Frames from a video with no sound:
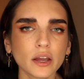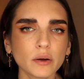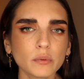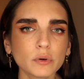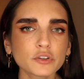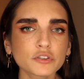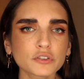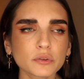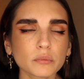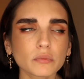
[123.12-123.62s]
it
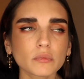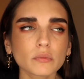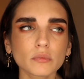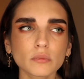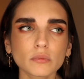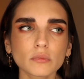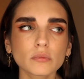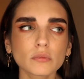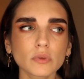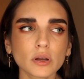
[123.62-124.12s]
was,
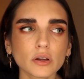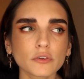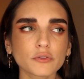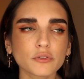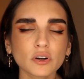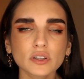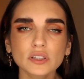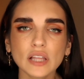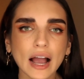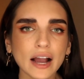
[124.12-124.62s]

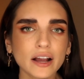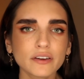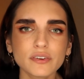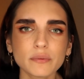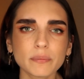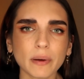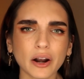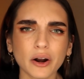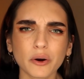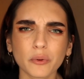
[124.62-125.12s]
for lack of a
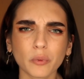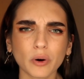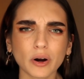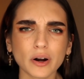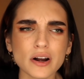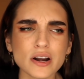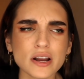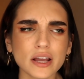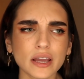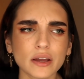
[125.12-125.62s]
better
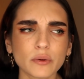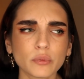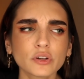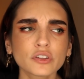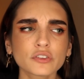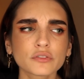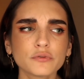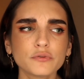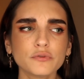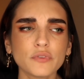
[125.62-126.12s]
word, it
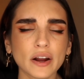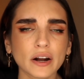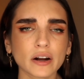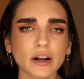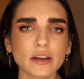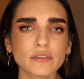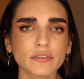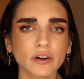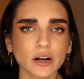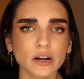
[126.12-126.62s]
was
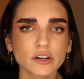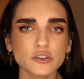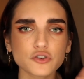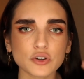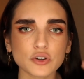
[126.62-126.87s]
very